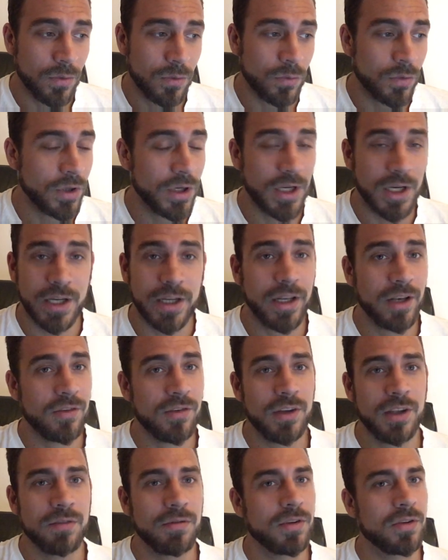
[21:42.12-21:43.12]
we're not going to
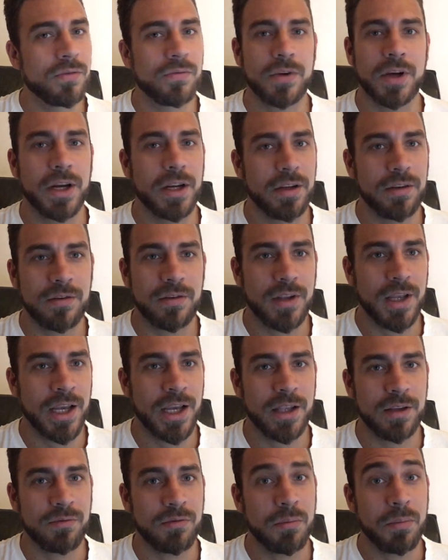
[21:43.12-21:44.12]
see this fight
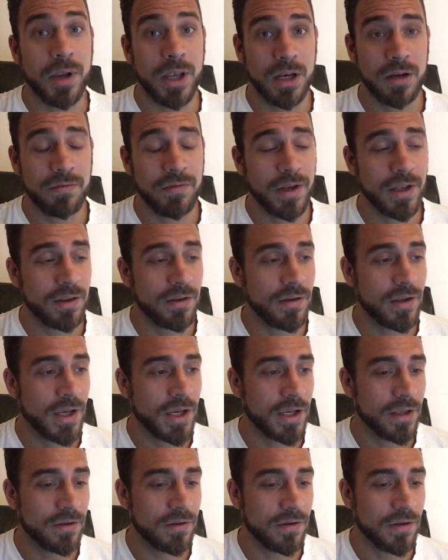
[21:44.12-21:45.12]
as the main event
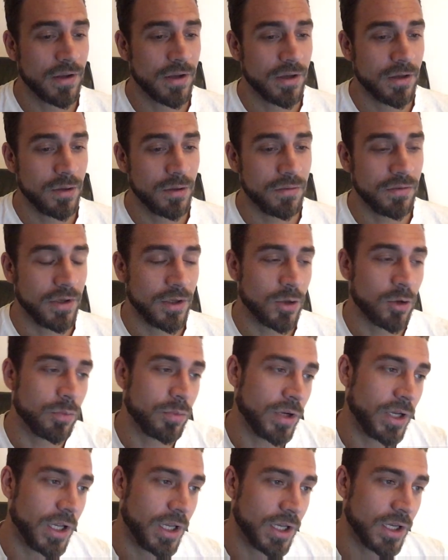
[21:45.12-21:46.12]
at uh, UFC
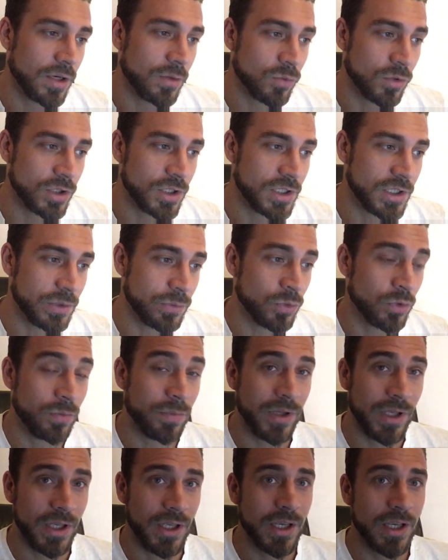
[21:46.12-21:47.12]
Copenhagen, which would
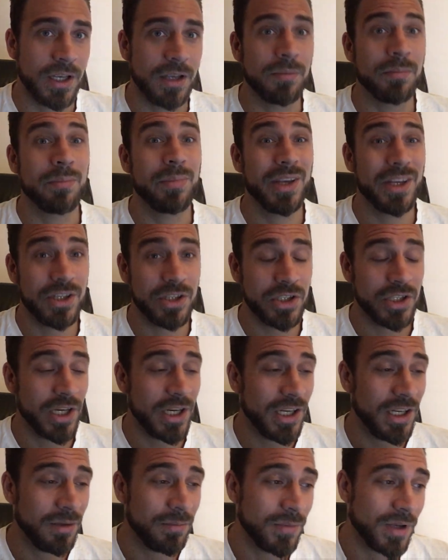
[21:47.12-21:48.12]
be a big
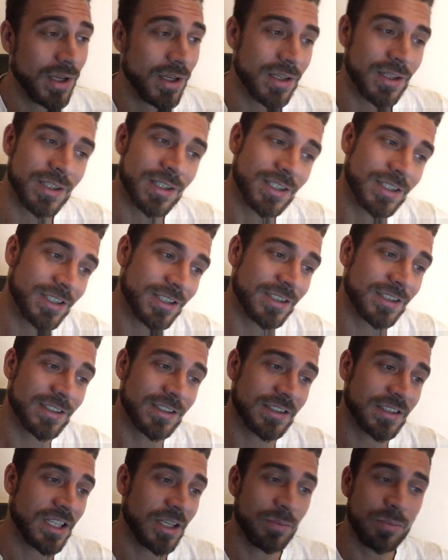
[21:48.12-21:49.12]
shame. Uh,
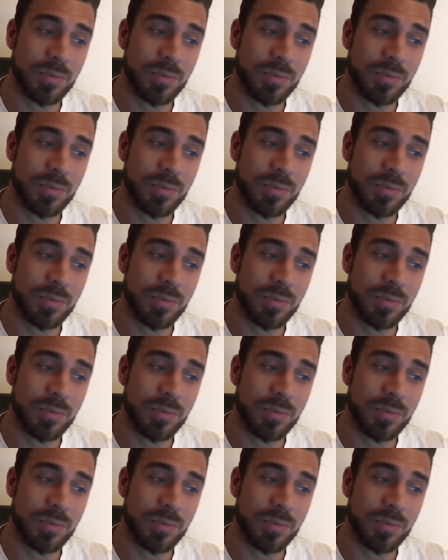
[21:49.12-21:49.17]
I